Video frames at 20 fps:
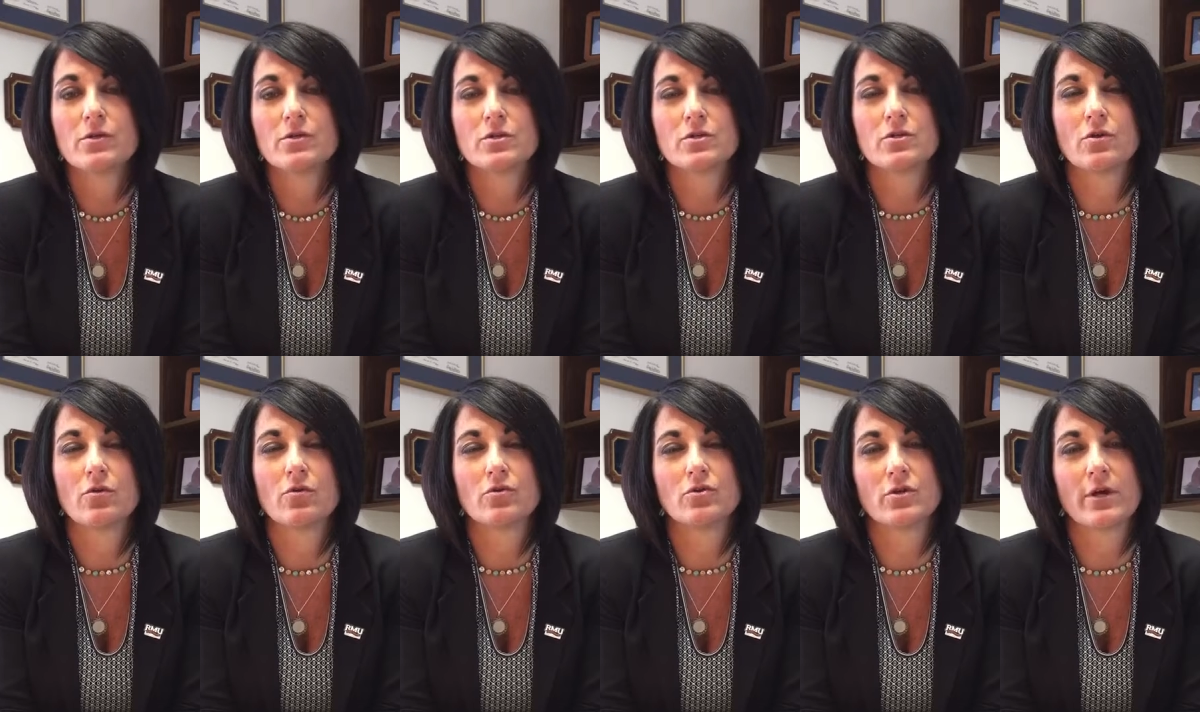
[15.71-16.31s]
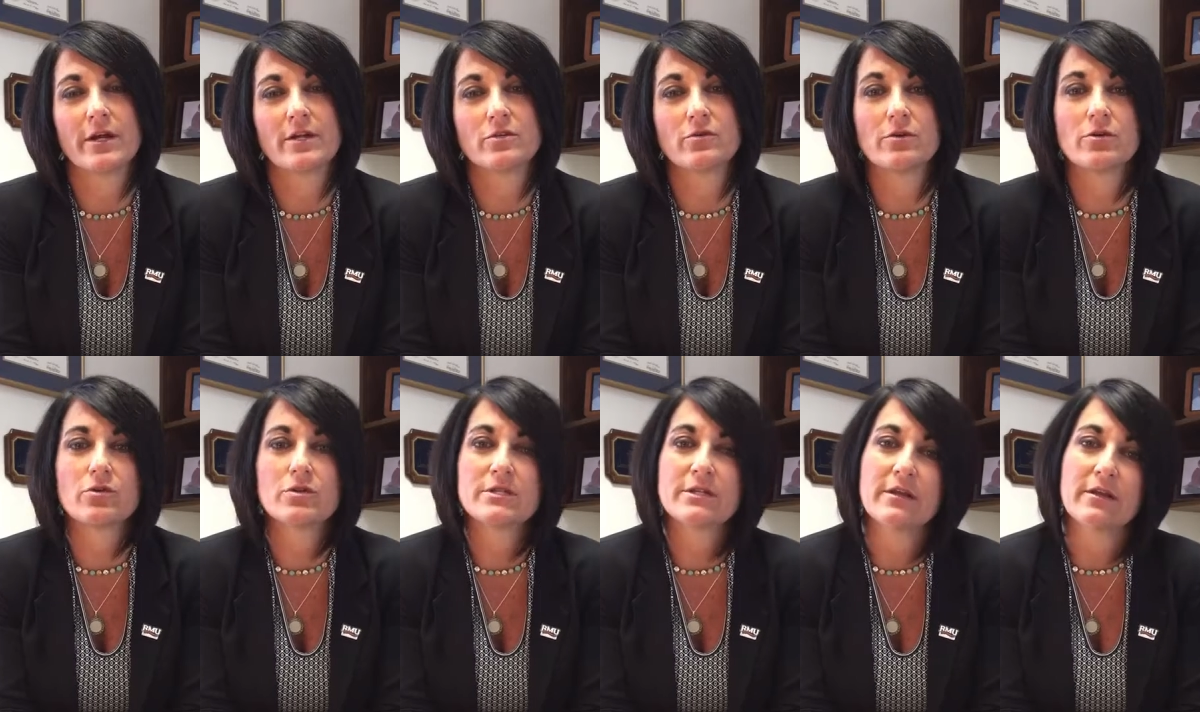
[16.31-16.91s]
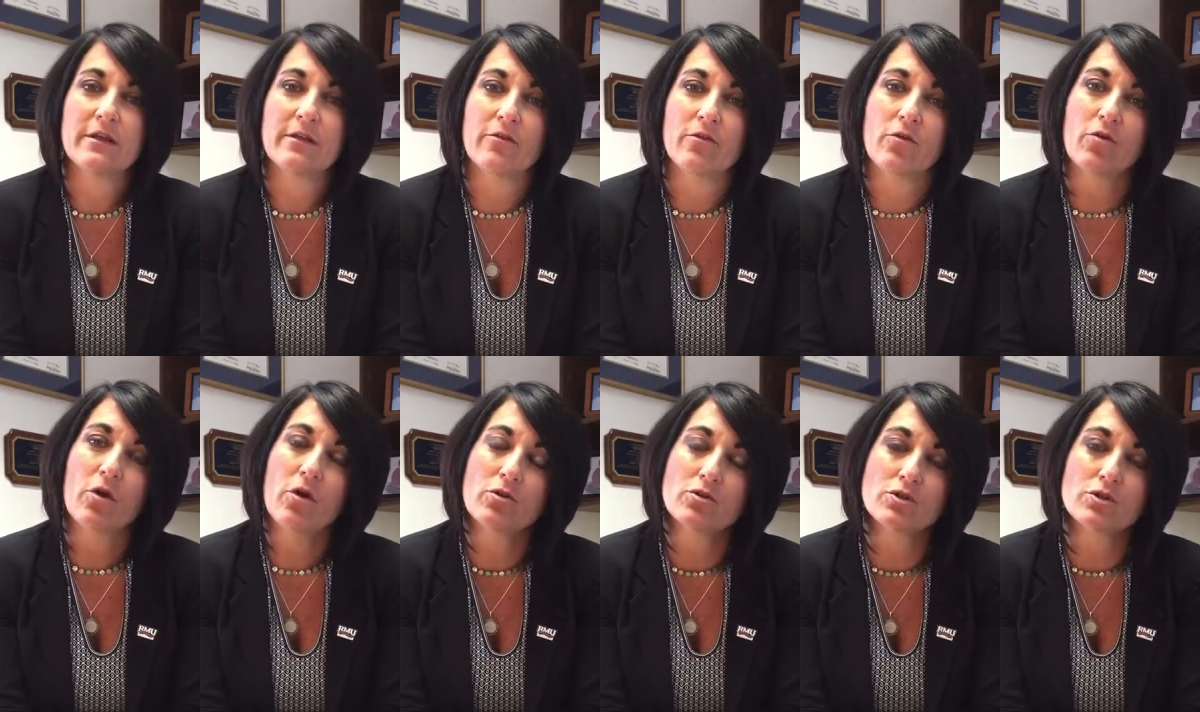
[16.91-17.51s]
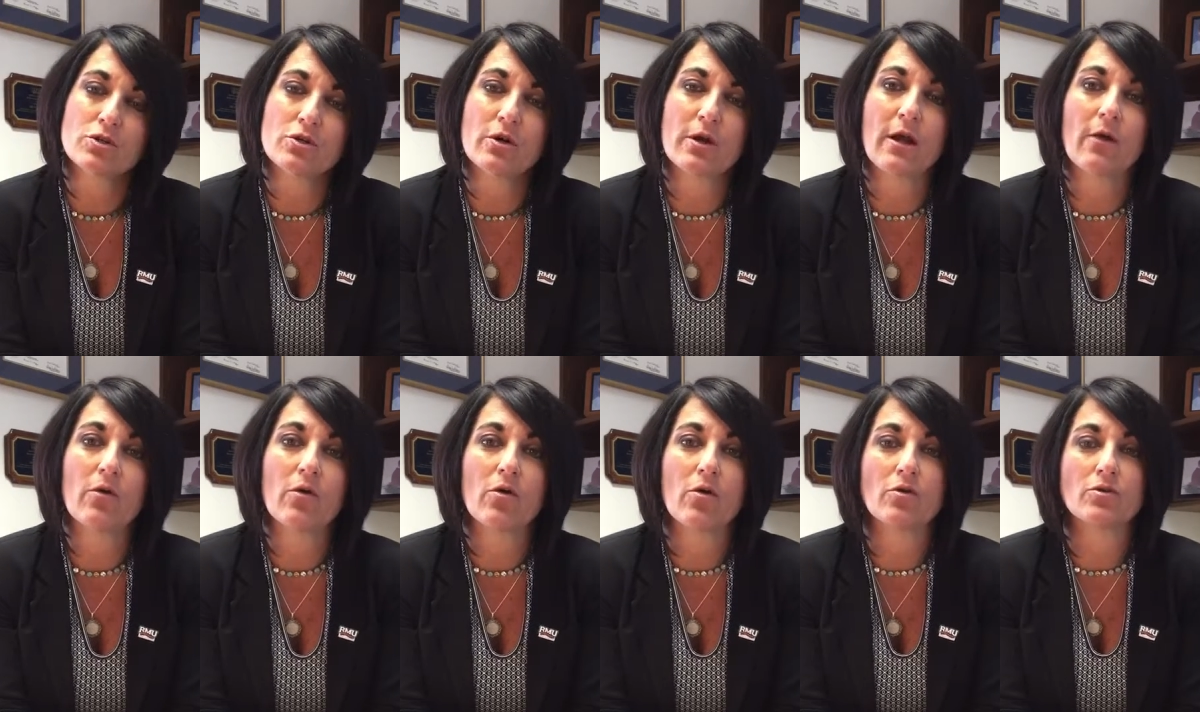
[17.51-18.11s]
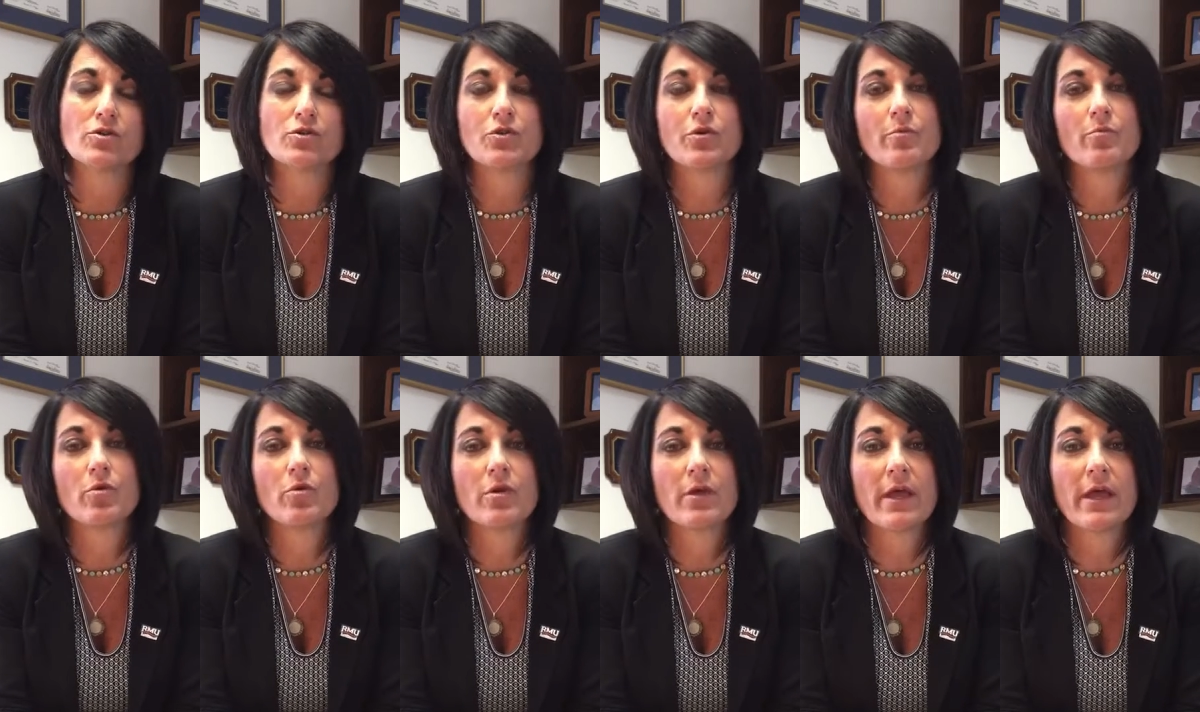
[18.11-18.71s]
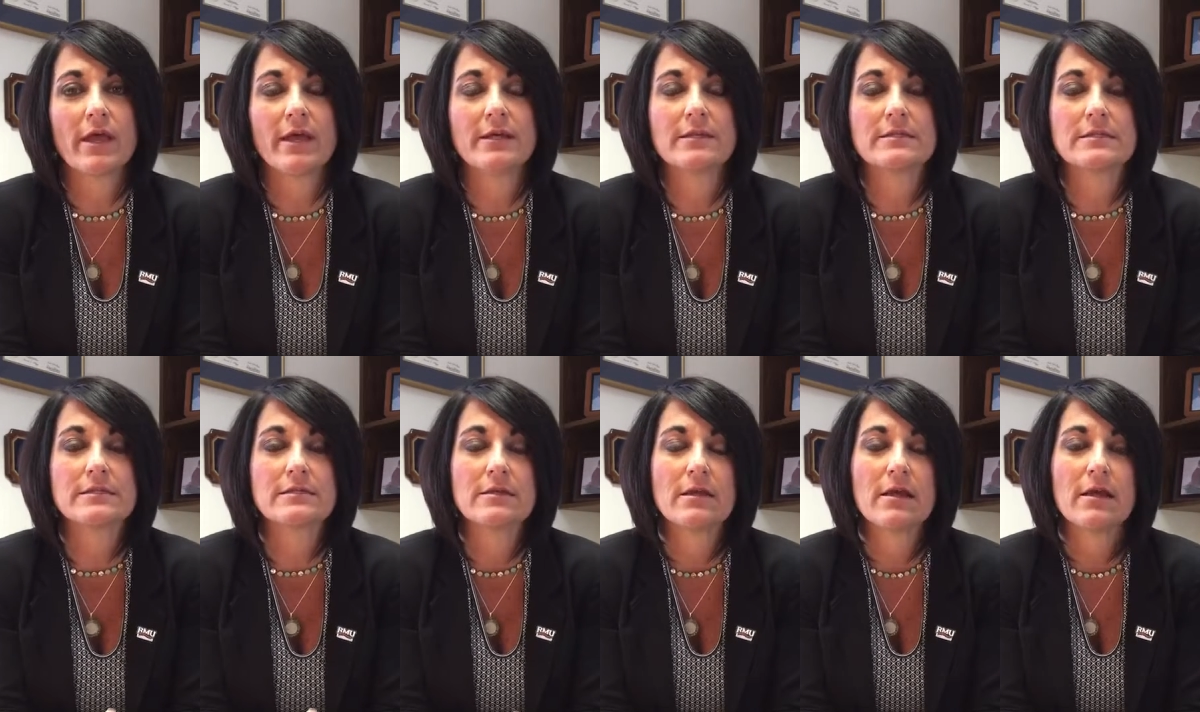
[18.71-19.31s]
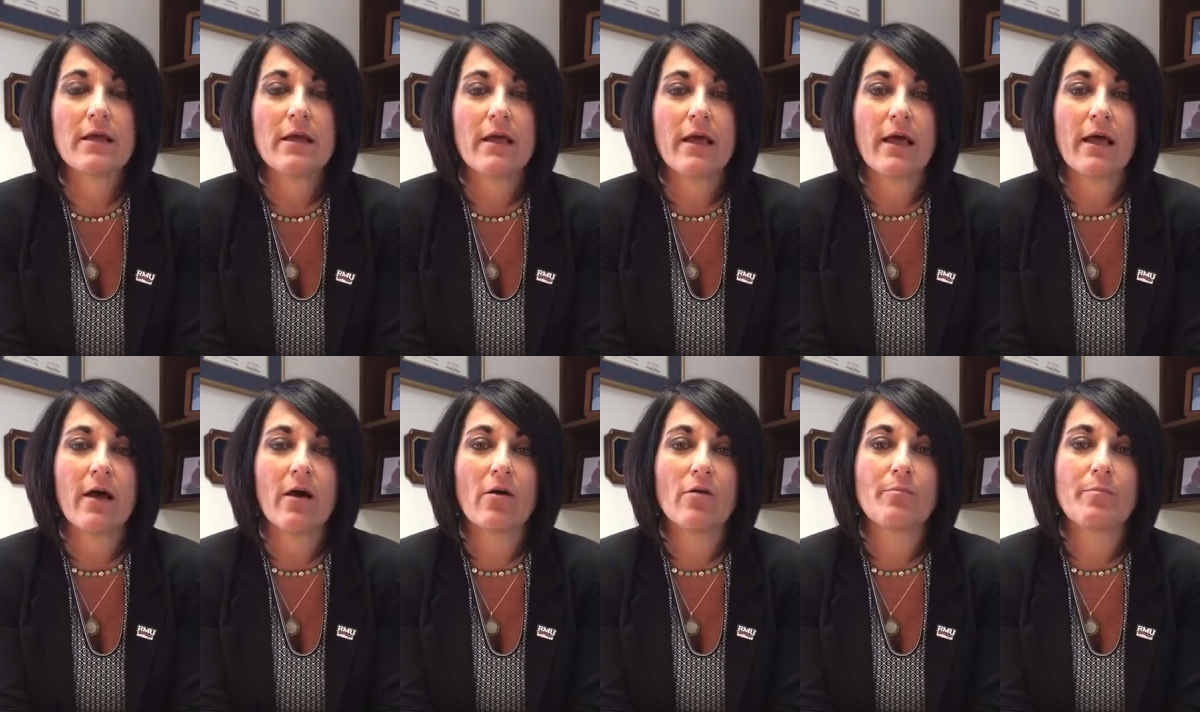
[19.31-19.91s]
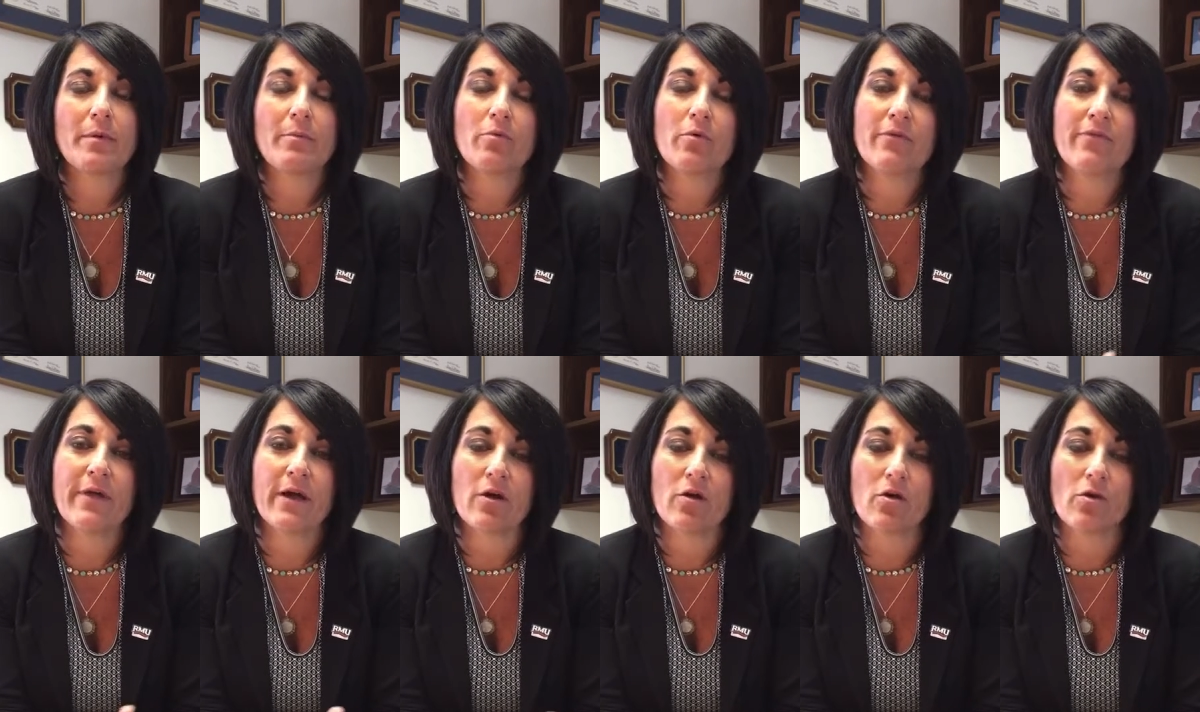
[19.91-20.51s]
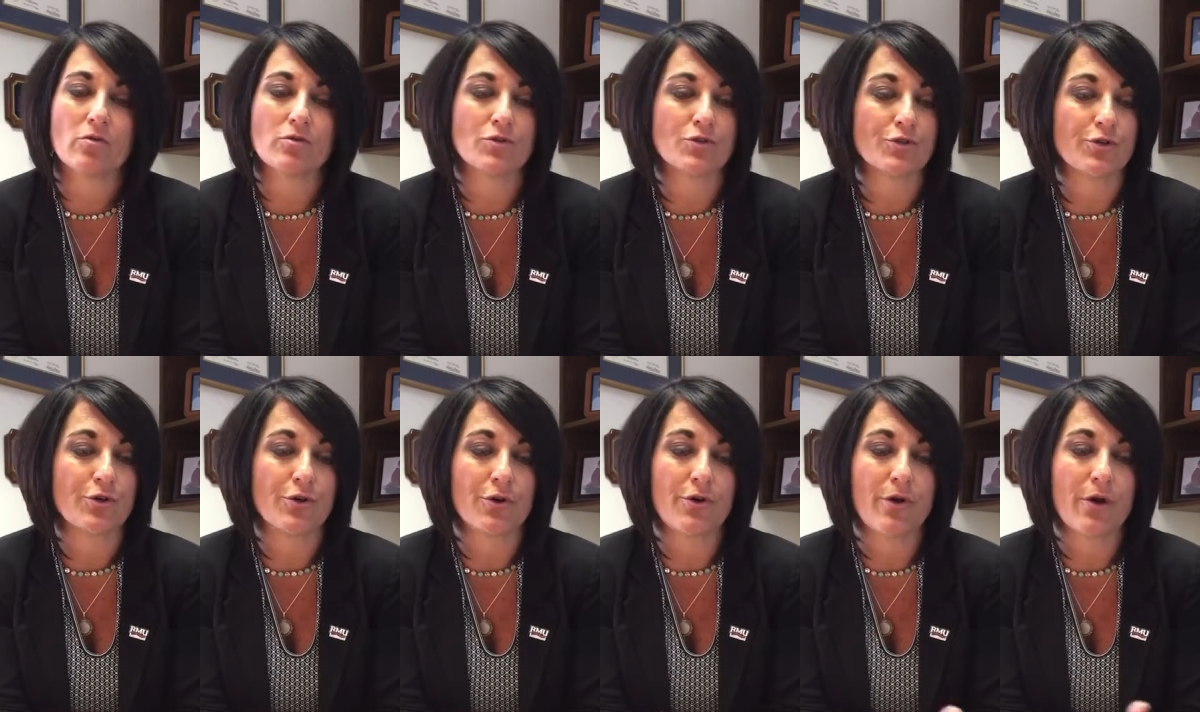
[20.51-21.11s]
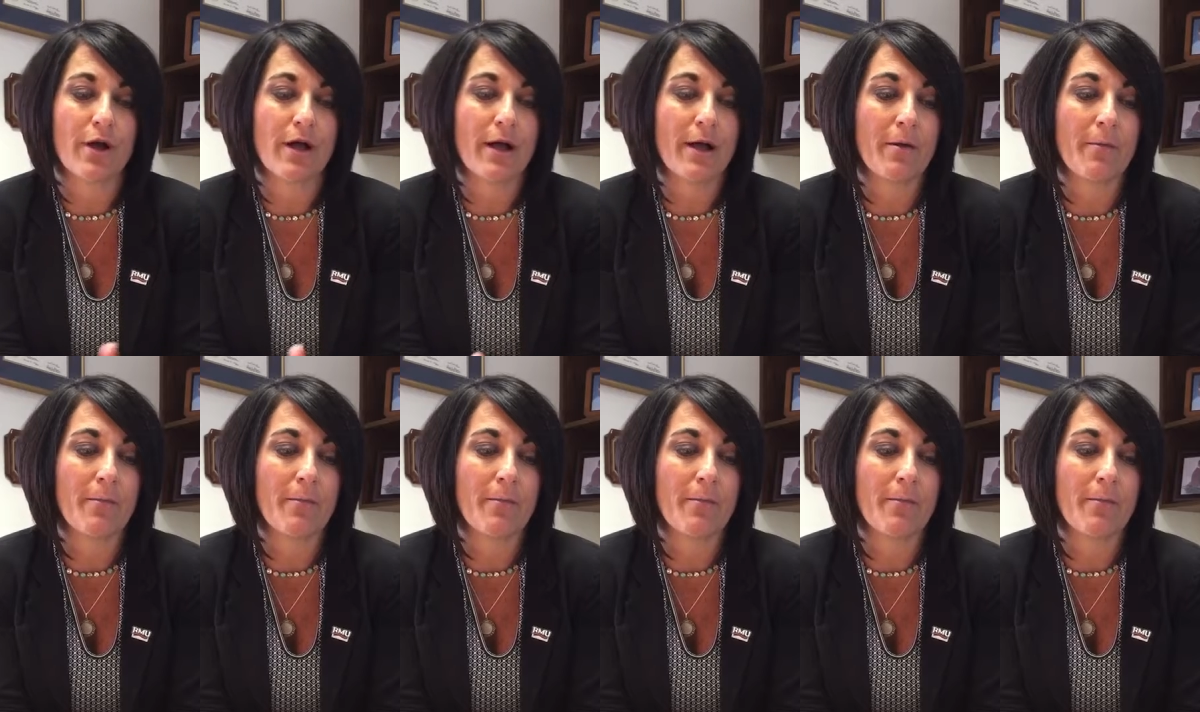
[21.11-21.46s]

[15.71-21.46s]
So trying to understand another culture, how a culture communicates, how people of that culture